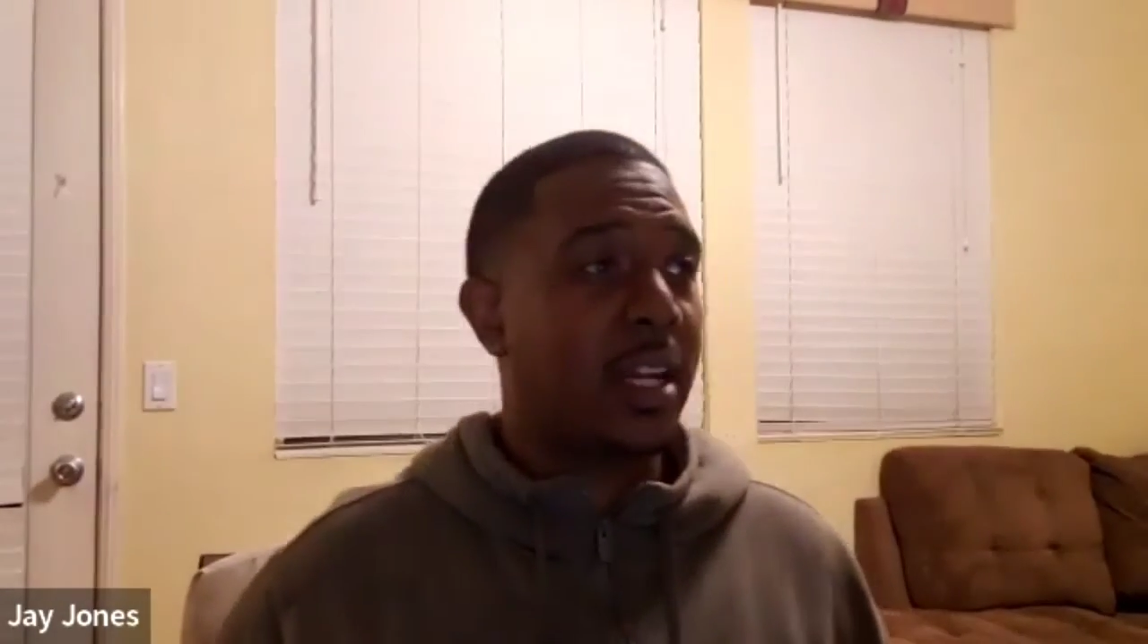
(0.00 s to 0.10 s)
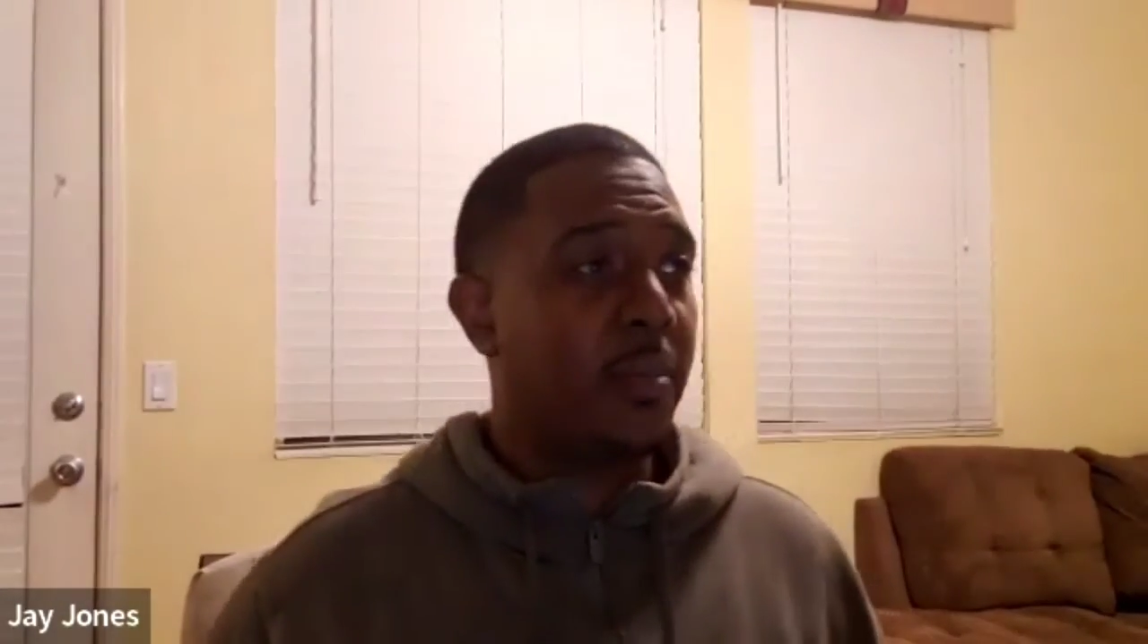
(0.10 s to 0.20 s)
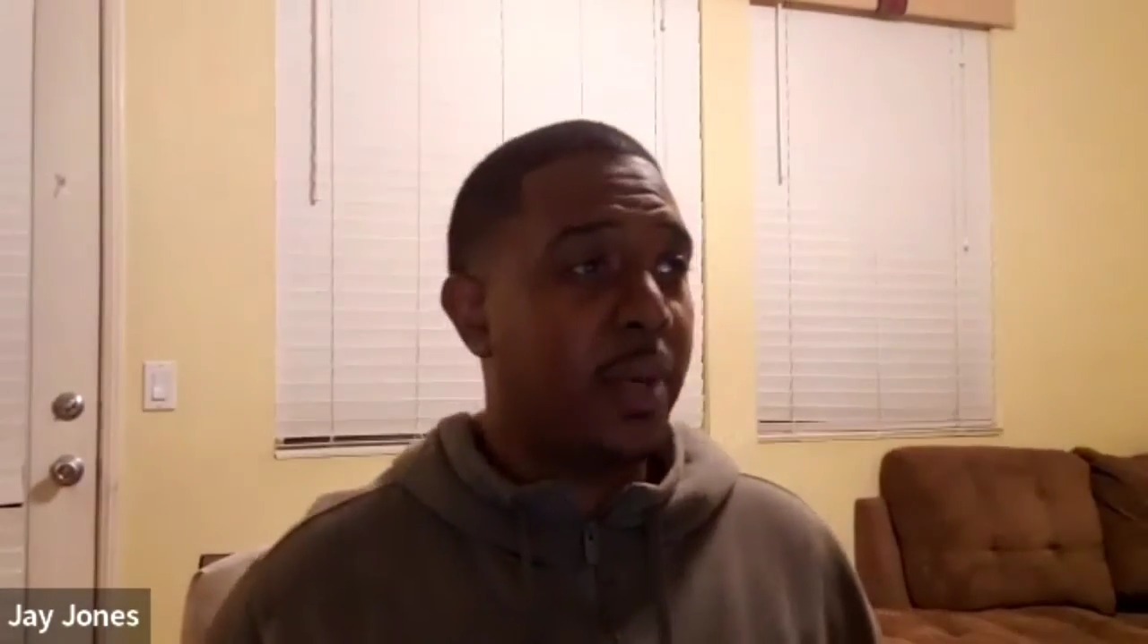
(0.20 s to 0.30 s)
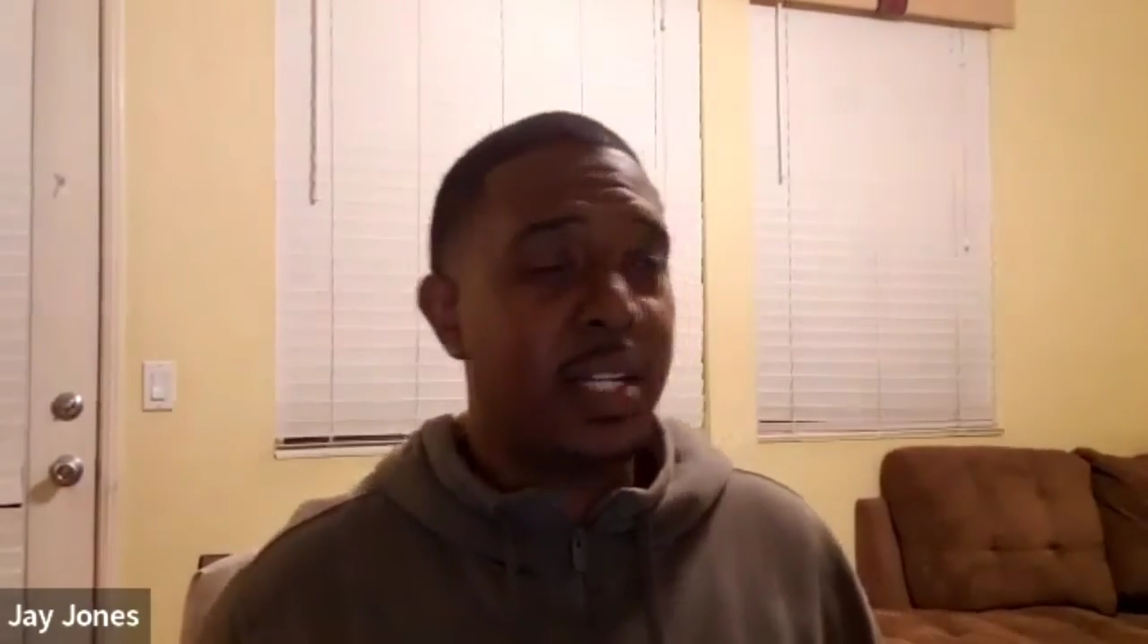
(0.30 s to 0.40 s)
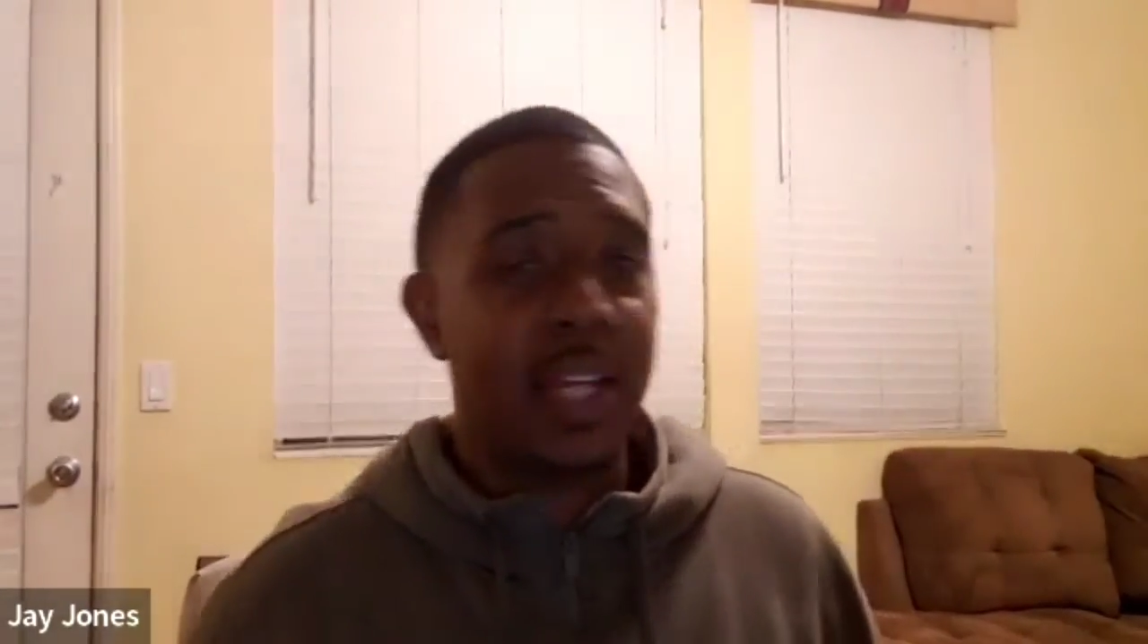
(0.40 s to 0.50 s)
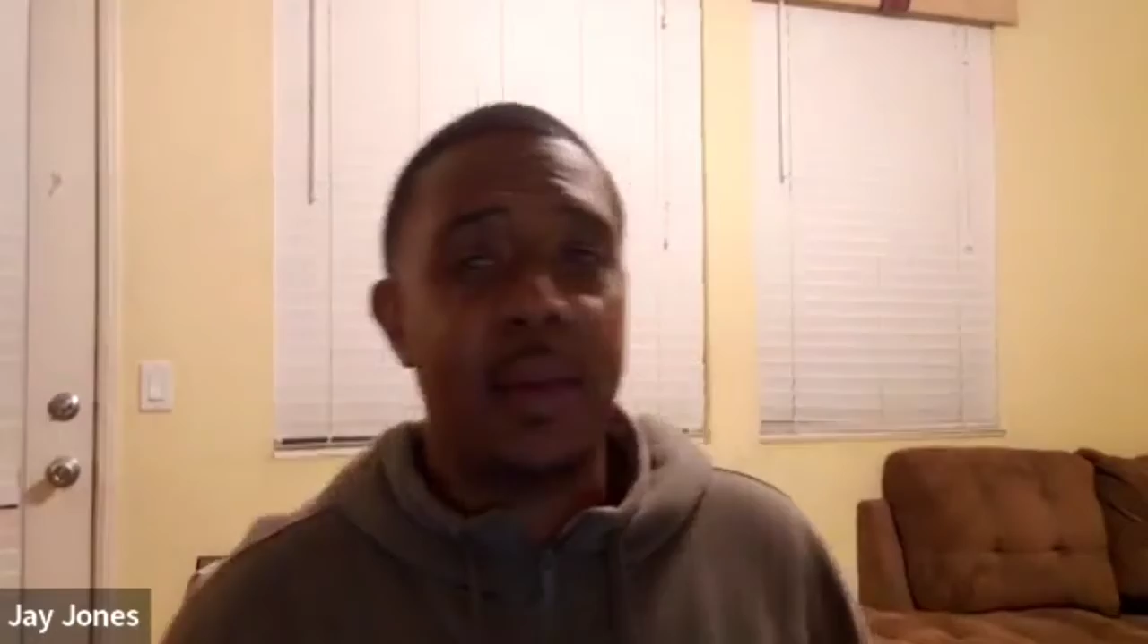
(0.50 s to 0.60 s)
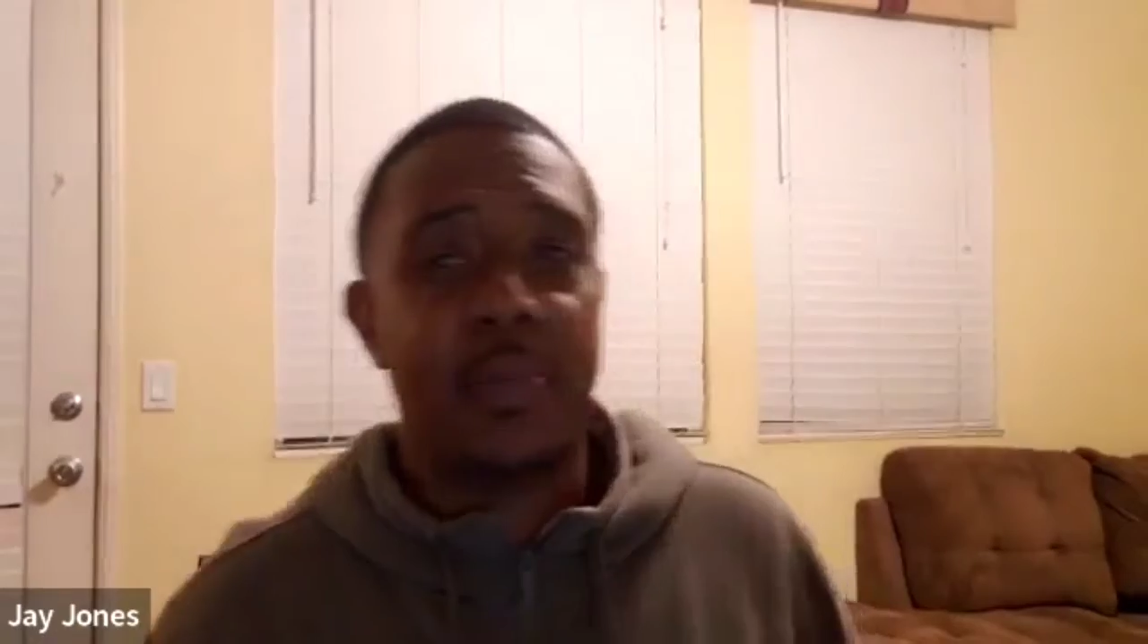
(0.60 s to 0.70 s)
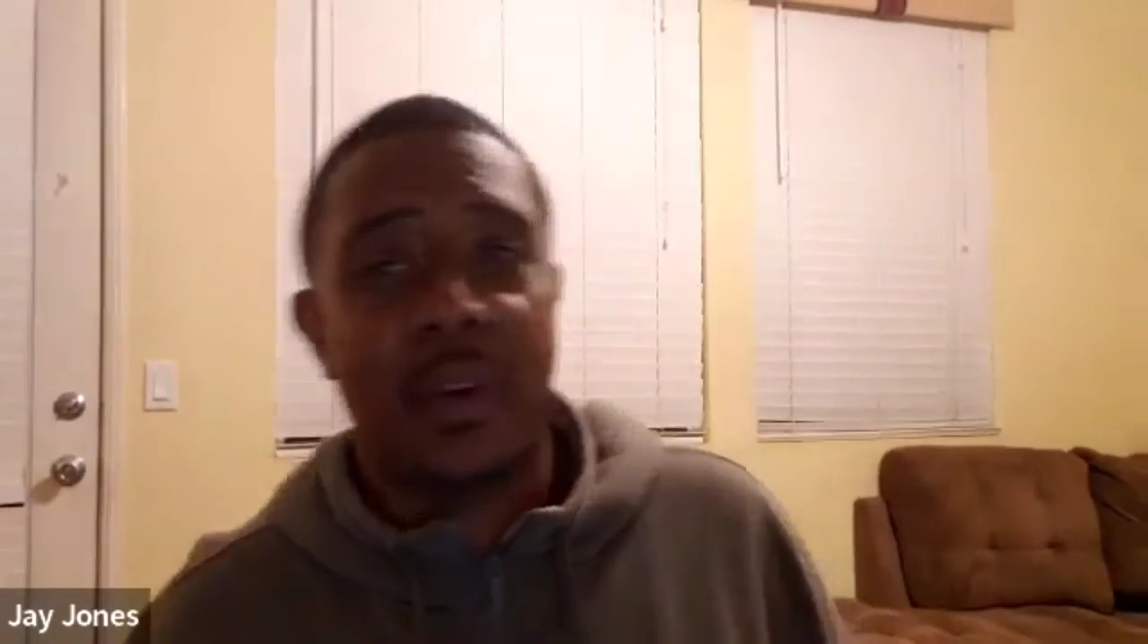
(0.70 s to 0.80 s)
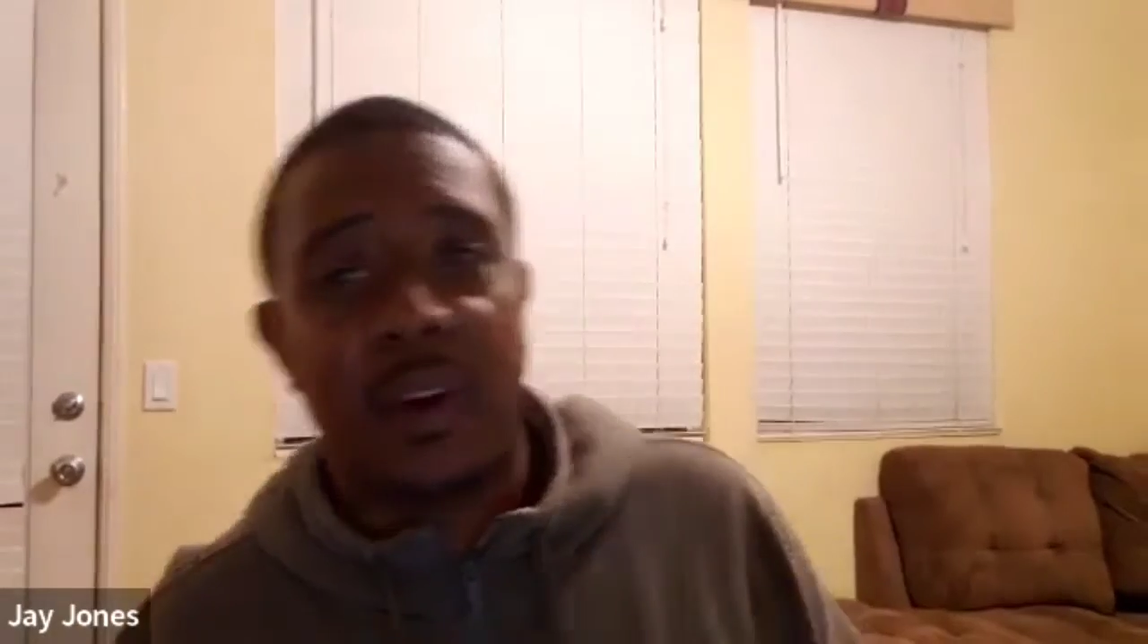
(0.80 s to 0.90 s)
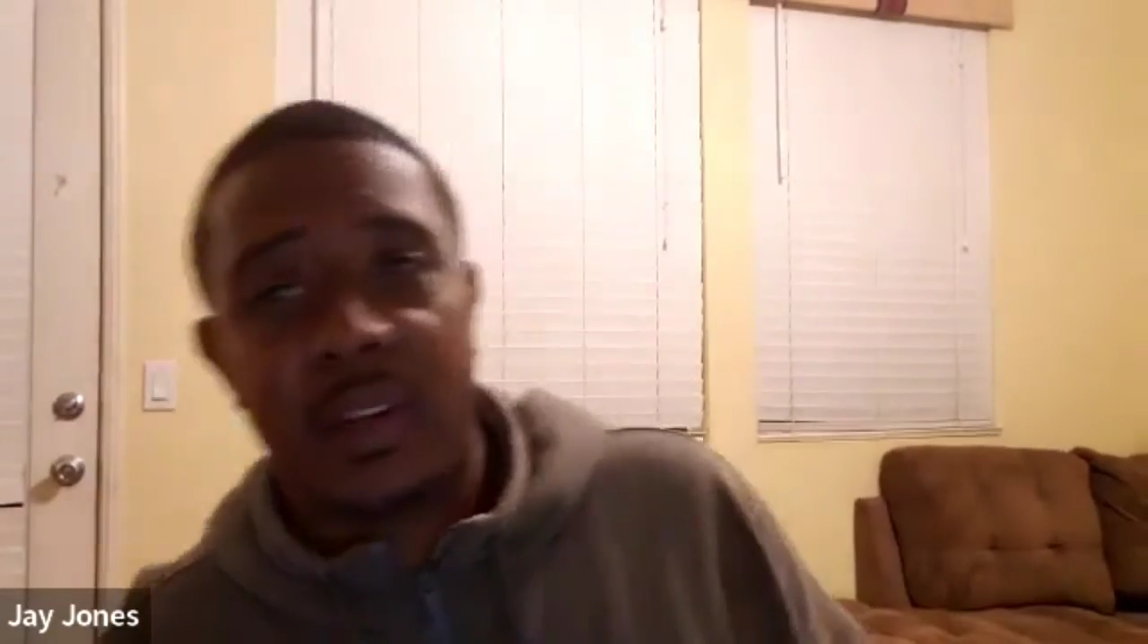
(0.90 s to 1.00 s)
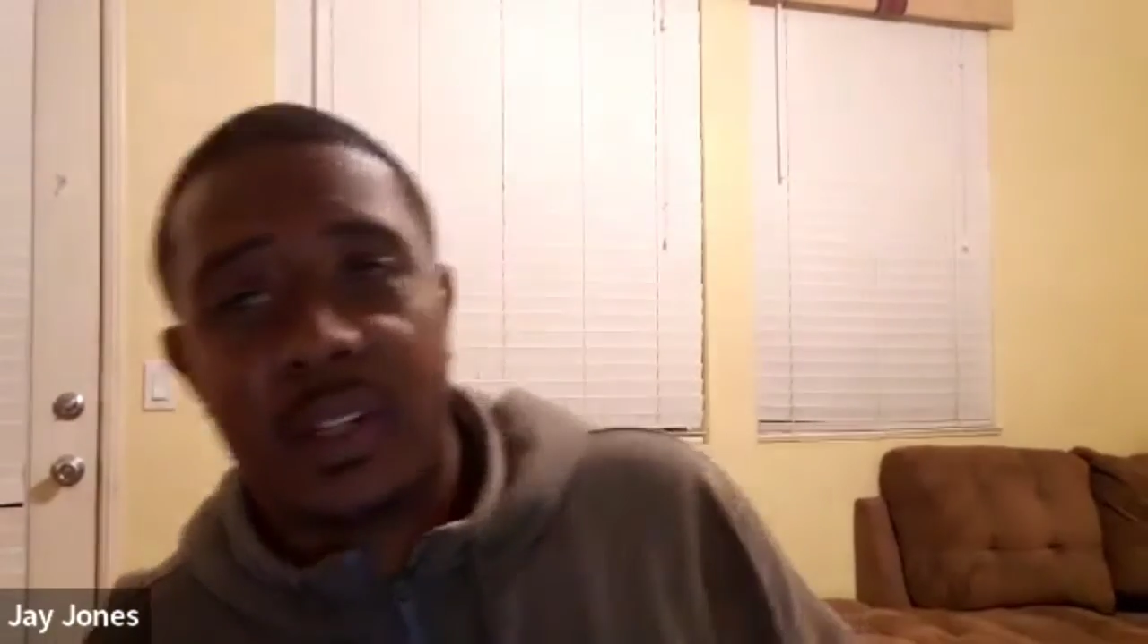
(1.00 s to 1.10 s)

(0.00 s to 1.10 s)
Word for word: like a big diaper on,